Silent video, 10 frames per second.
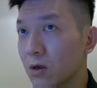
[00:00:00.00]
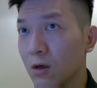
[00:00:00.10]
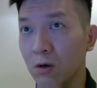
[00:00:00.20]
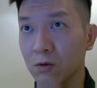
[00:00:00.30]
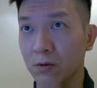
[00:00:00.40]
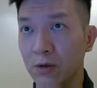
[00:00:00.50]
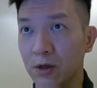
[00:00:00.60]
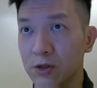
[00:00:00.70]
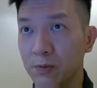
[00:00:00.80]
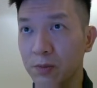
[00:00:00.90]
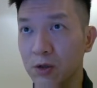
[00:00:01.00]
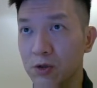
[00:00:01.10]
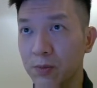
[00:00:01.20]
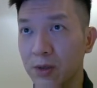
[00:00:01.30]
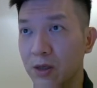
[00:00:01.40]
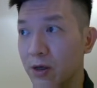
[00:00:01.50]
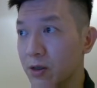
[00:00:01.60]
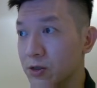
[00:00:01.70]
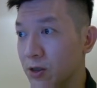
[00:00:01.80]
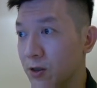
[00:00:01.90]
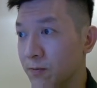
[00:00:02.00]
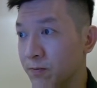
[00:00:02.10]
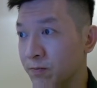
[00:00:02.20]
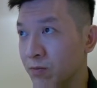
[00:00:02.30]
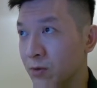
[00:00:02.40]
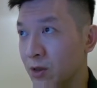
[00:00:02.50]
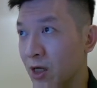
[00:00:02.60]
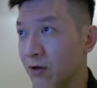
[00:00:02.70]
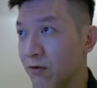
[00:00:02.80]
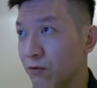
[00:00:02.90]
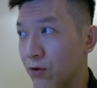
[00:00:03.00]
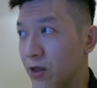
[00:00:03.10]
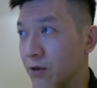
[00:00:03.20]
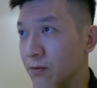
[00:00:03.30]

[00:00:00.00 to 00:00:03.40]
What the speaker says: Oh, there's a negative 3.